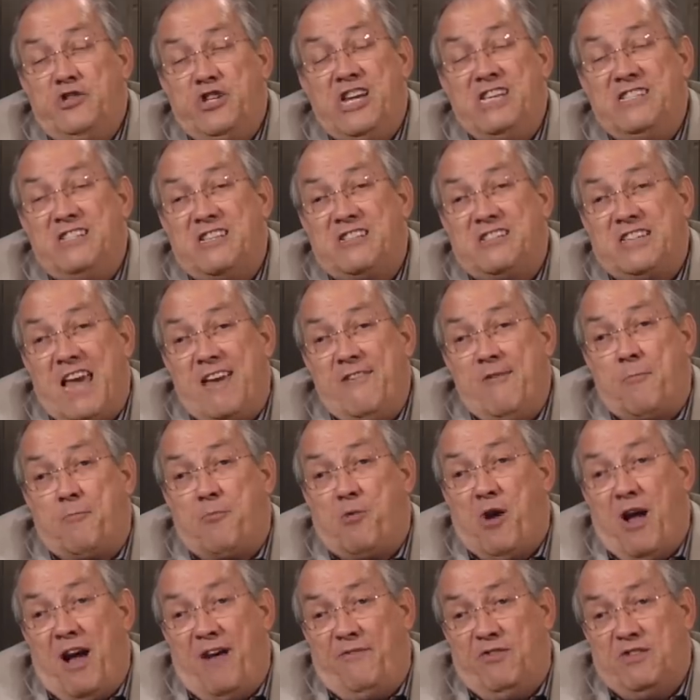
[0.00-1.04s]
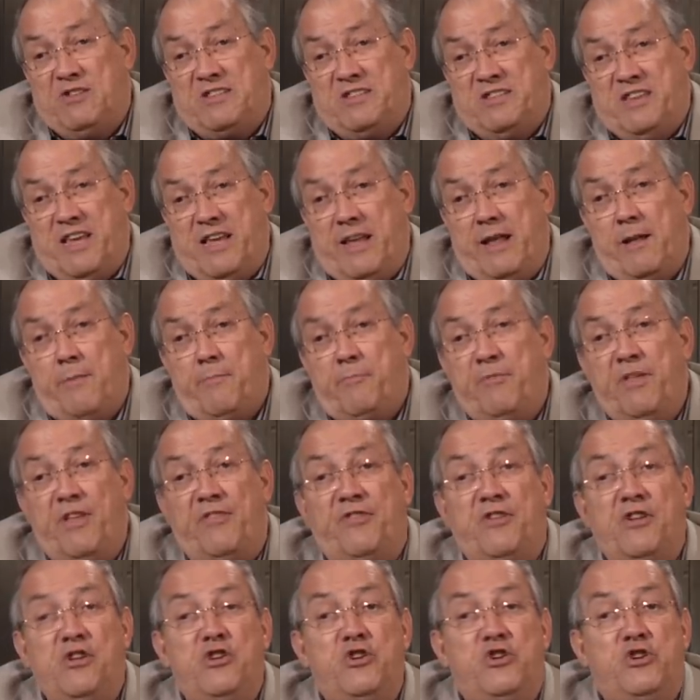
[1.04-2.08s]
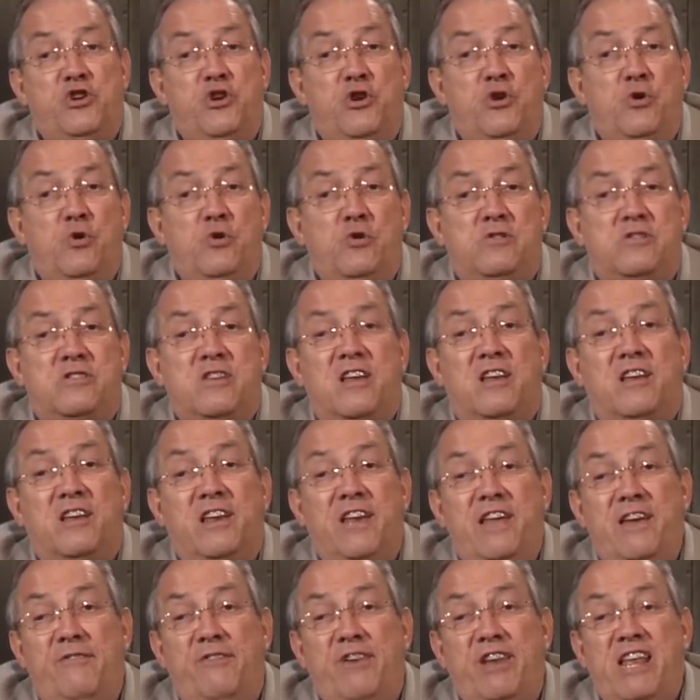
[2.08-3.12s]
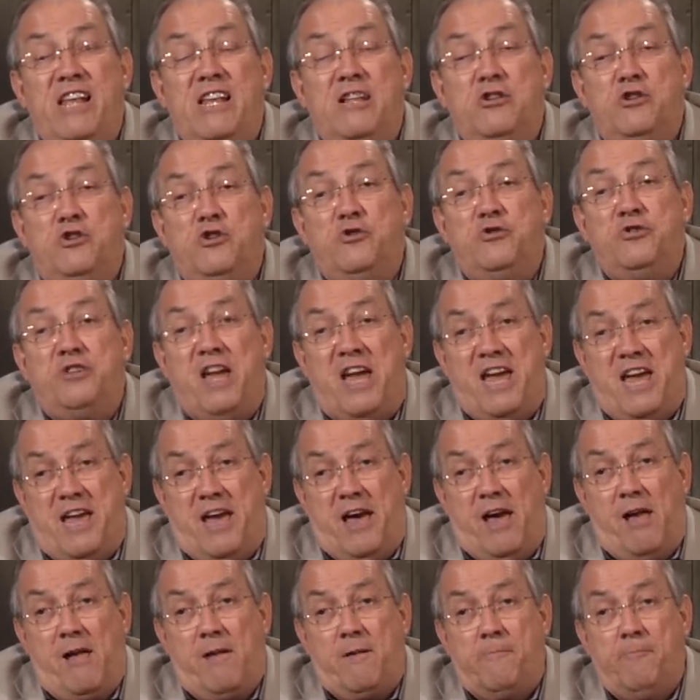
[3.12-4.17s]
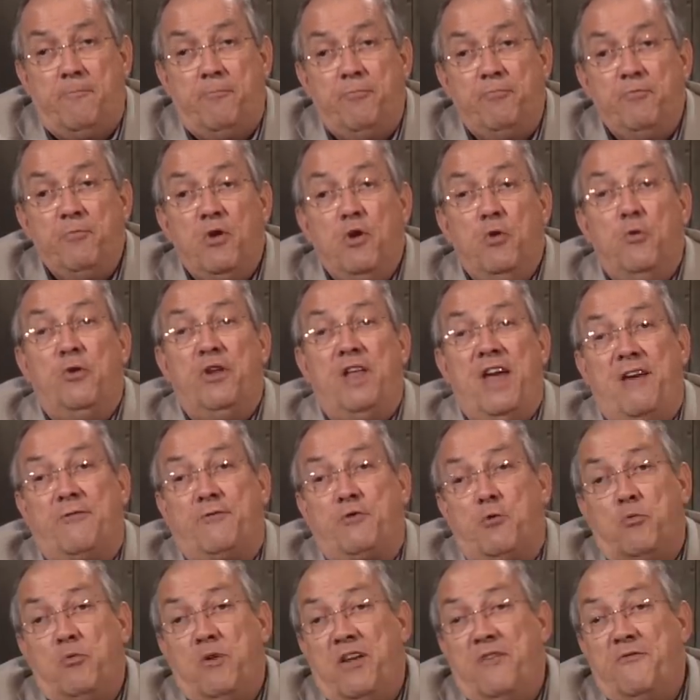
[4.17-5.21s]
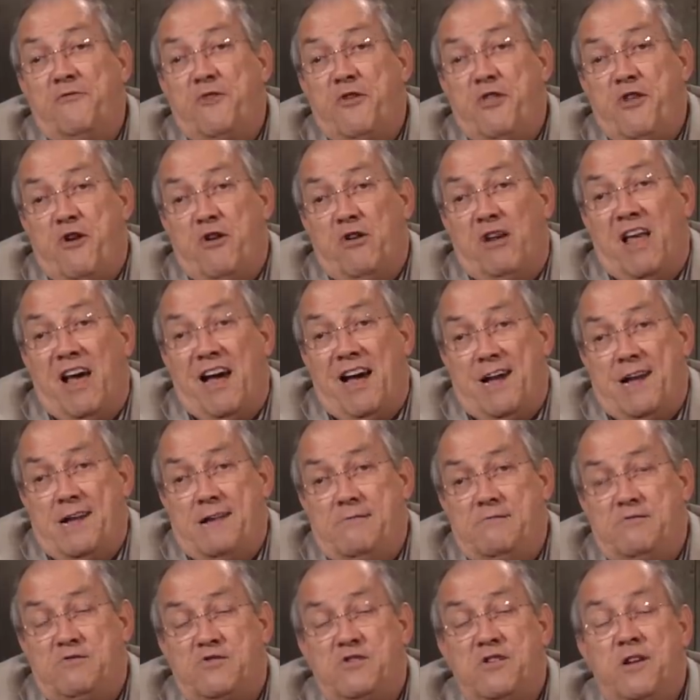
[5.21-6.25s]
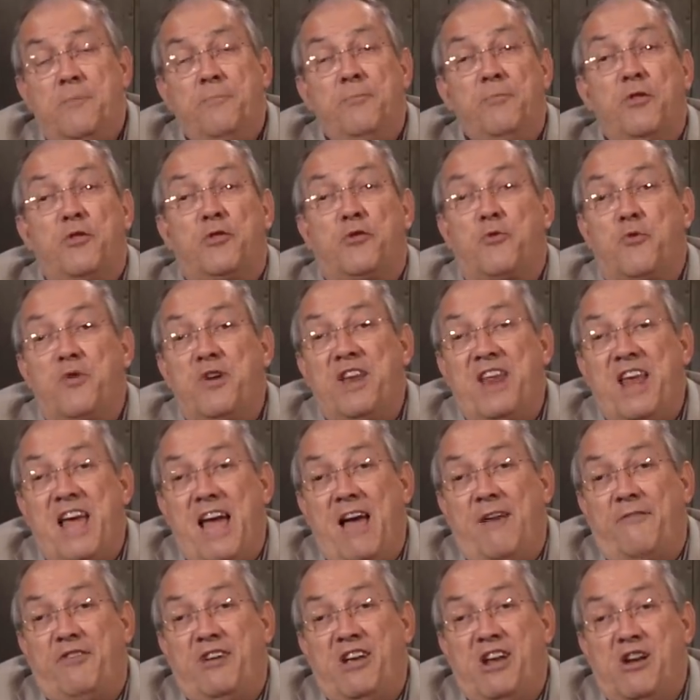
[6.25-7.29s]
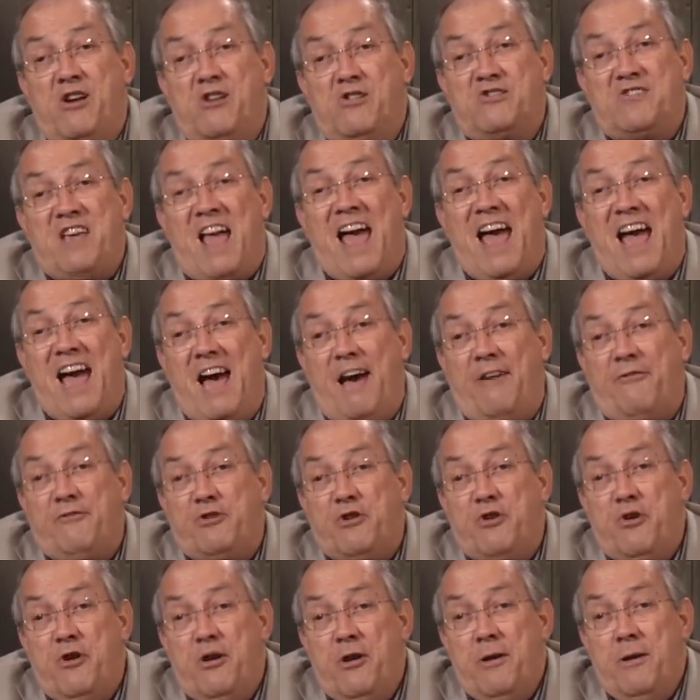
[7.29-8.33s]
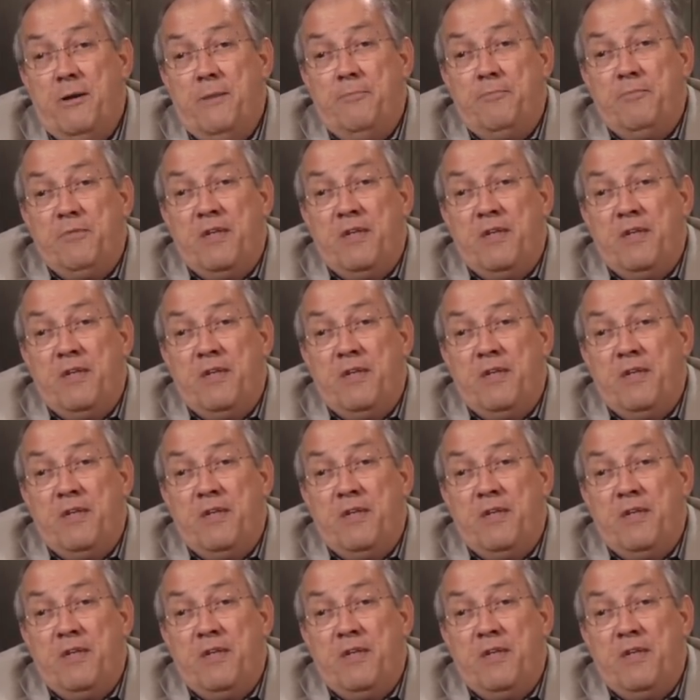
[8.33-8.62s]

Jesus gave a prophecy that the Jews living in Judea would have to run for their lives 3.5 years after